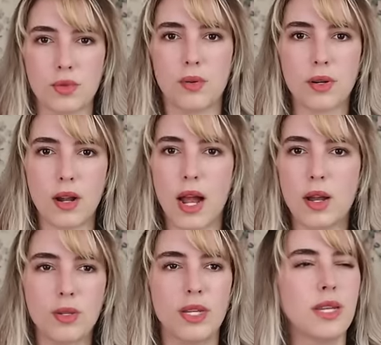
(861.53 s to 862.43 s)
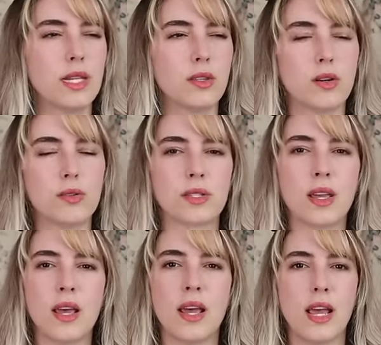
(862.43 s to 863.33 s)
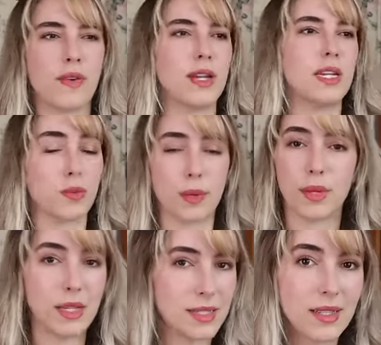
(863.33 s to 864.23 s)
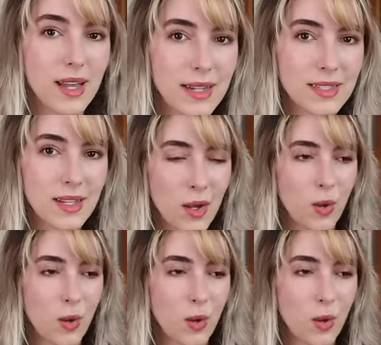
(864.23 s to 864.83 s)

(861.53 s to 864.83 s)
drawer. I only need those if I need to replace a light